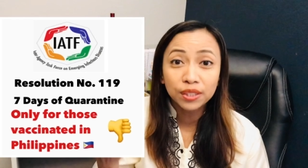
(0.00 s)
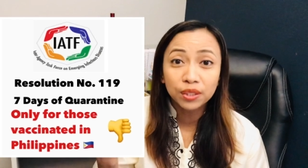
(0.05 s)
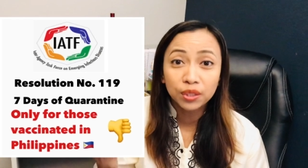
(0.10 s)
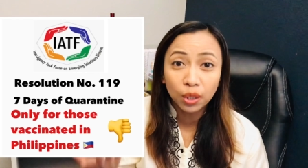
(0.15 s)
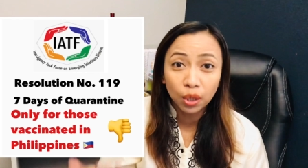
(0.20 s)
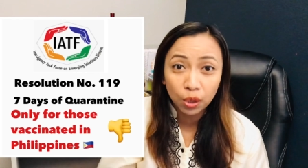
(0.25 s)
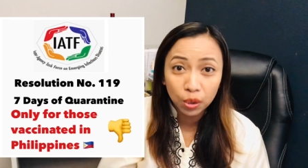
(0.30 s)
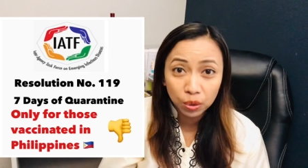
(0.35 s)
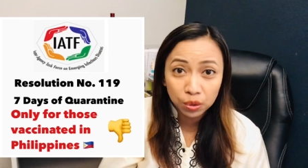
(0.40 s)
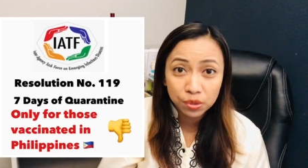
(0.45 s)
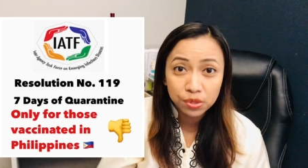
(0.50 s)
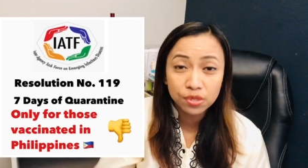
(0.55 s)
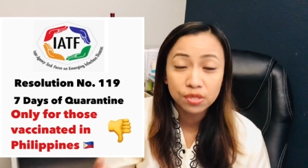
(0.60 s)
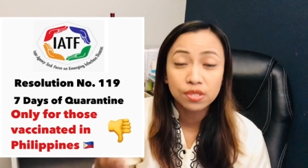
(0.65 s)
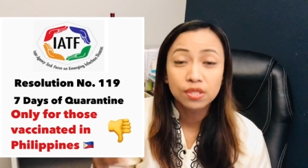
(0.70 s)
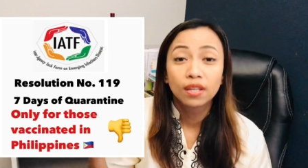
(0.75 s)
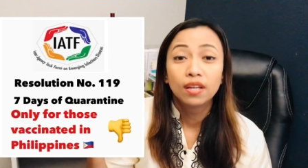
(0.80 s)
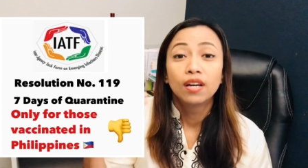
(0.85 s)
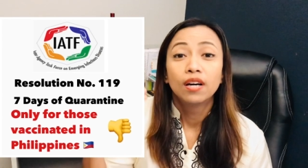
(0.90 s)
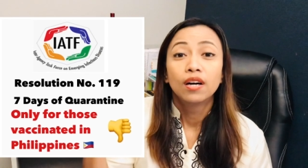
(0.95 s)
those
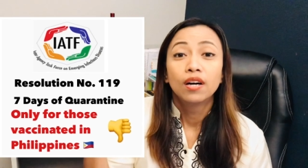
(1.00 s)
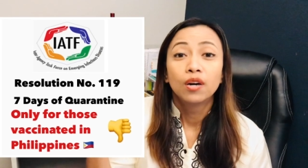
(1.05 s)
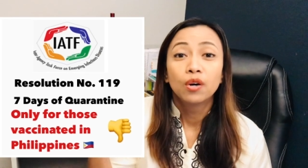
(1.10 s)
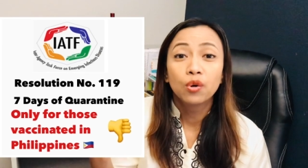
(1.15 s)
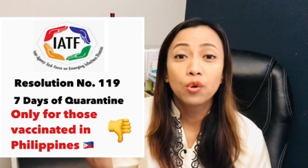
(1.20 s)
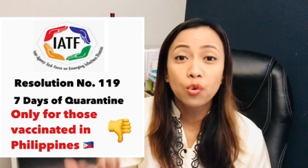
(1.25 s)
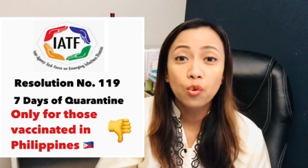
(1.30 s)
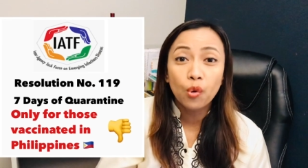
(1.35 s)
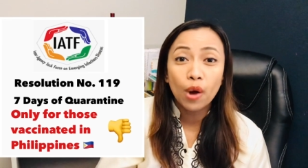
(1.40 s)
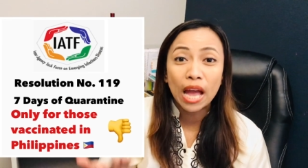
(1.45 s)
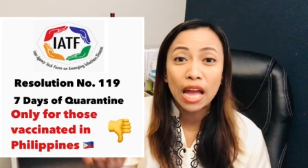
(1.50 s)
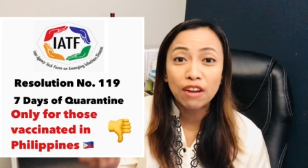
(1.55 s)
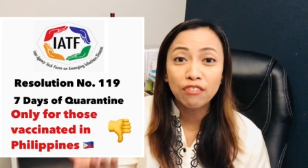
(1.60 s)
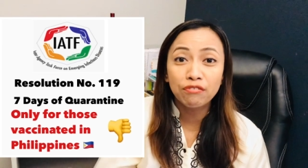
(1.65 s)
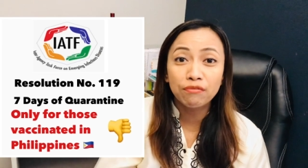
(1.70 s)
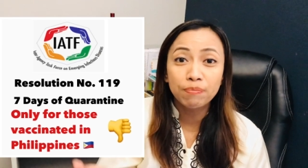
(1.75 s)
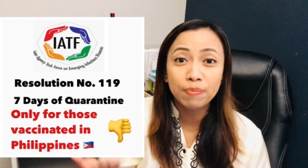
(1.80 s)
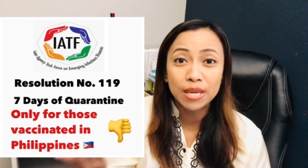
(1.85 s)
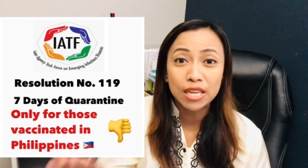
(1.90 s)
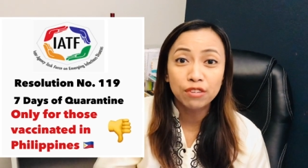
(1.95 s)
who have
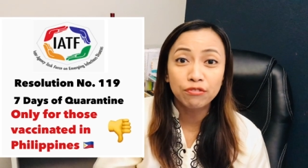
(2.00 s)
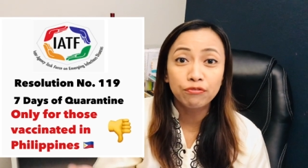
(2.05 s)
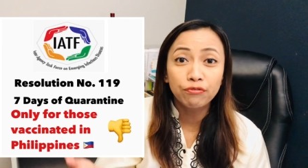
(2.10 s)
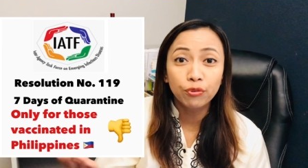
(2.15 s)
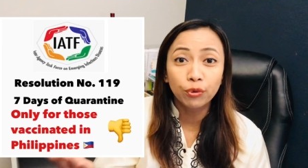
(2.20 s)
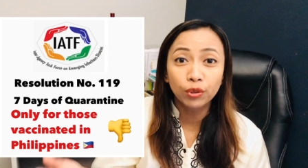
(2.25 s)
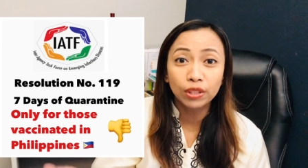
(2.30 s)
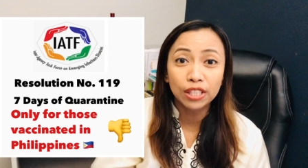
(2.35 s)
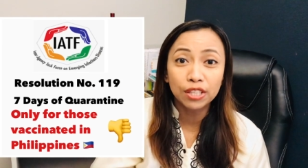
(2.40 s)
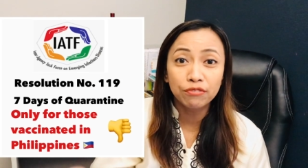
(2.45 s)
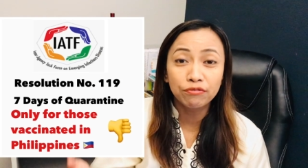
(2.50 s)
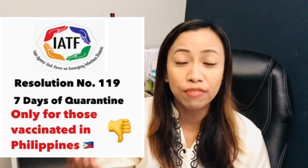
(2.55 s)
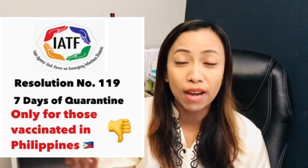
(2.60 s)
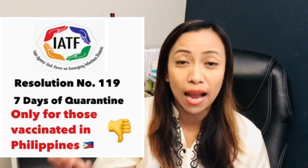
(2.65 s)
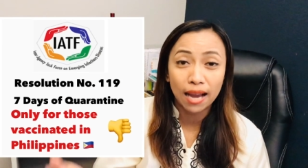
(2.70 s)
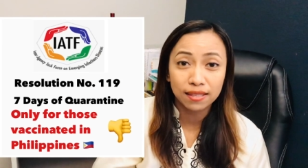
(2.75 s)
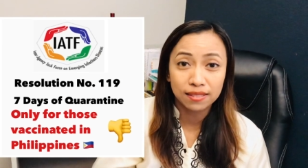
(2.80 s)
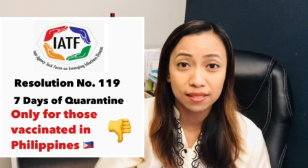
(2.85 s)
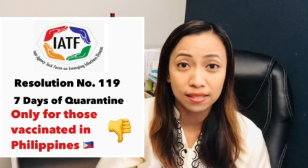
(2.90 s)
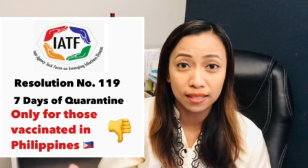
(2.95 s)
been fully
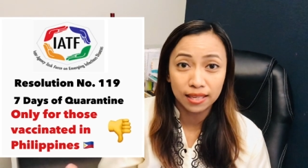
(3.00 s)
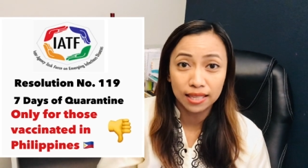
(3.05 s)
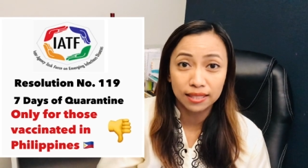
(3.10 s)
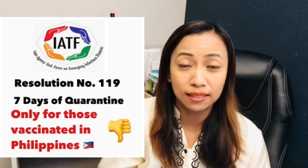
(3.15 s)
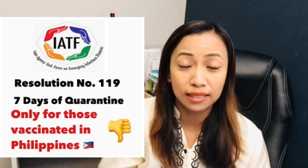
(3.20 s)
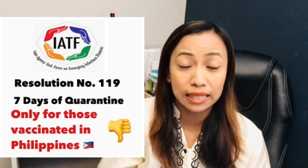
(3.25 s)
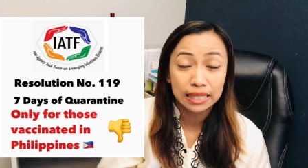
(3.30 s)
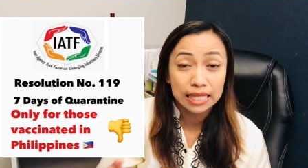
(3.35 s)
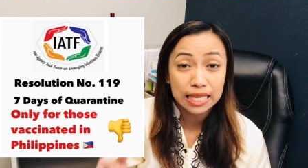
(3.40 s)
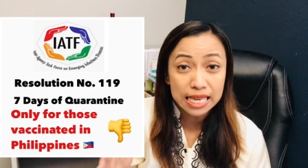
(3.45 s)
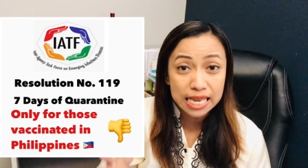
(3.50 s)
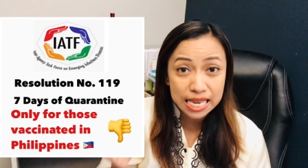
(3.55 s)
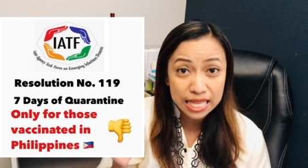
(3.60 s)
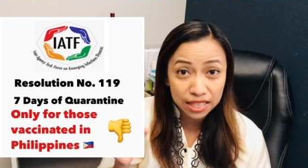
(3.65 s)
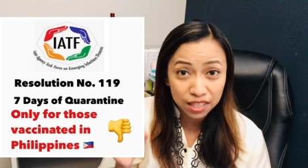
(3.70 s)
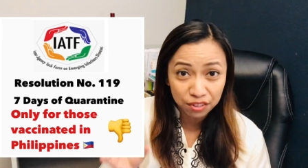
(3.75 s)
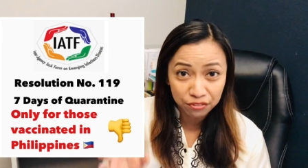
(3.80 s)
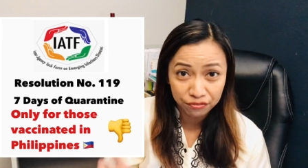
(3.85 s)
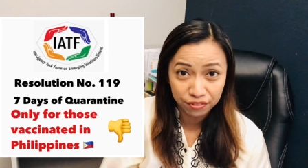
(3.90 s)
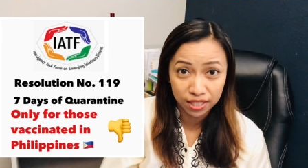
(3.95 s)
vaccinated in the
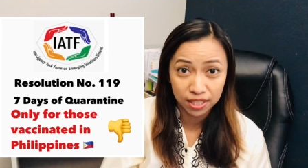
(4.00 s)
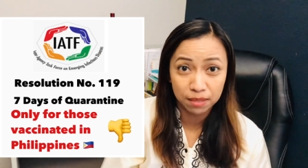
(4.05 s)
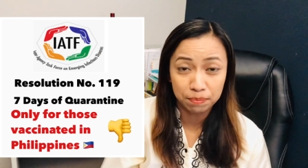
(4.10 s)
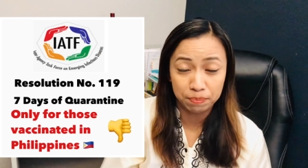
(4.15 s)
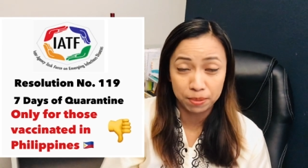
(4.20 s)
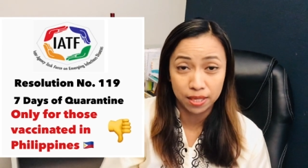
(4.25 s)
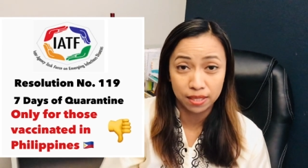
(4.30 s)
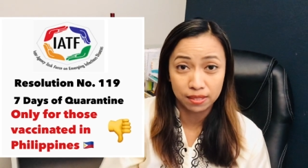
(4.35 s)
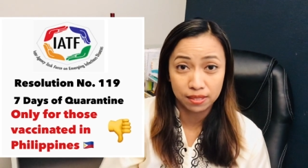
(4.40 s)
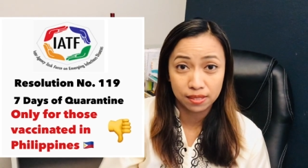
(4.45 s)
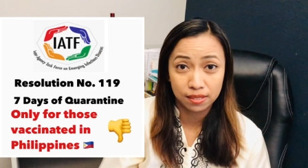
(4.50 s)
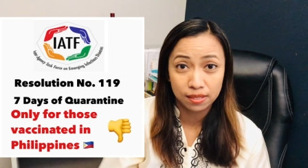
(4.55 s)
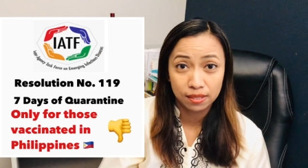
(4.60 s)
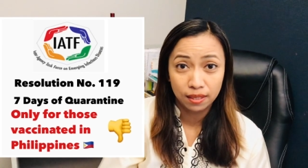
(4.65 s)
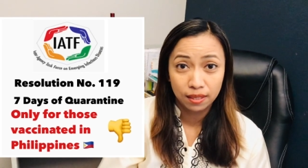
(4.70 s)
Philippines